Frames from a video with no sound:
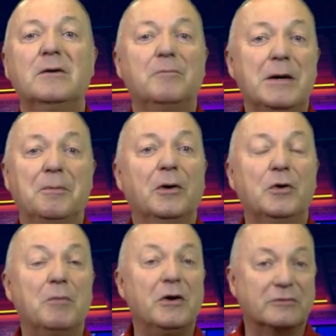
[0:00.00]
people
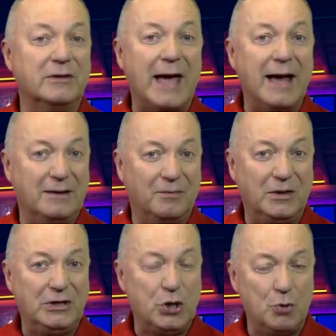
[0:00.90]
who mostly edit
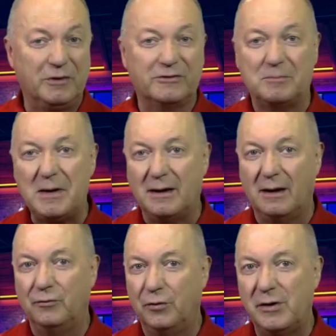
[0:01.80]
the human
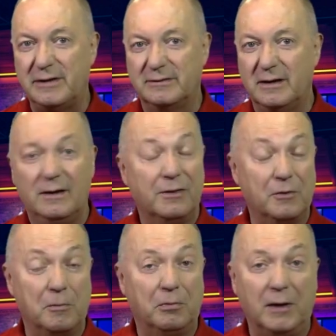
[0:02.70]
speaking voice.
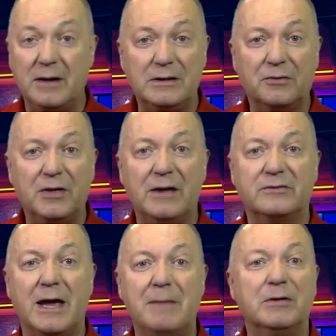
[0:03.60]
There are plenty of
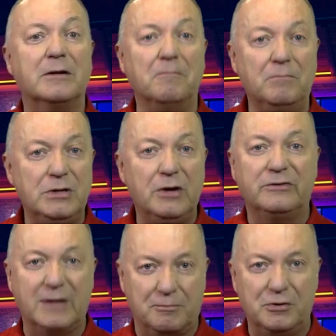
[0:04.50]
things aimed at
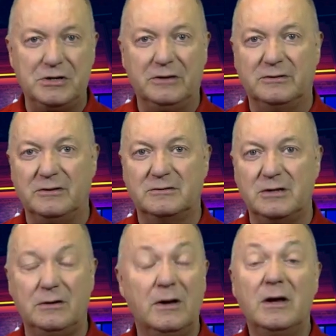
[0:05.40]
music producers
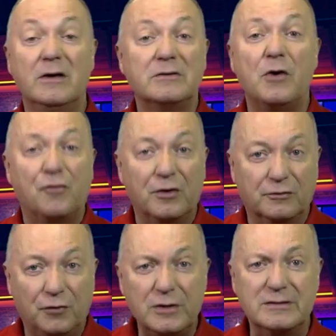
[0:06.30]
too. So for
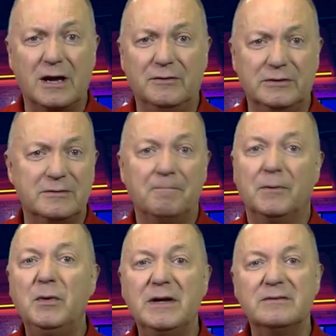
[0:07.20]
us voiceovers,
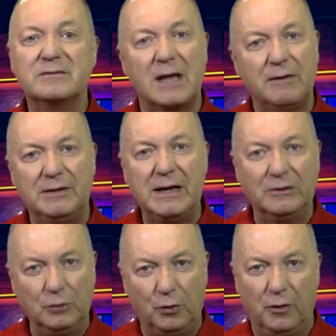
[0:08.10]
we can safely
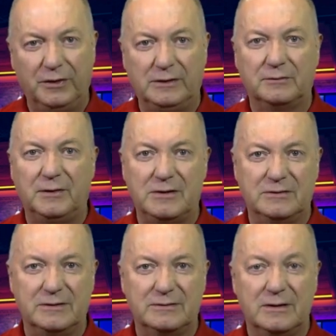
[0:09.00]
ignore these
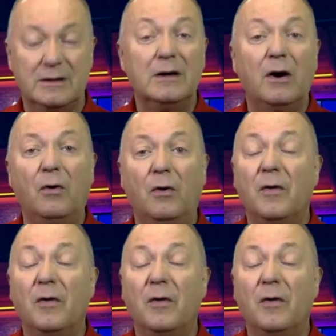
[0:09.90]
features. Or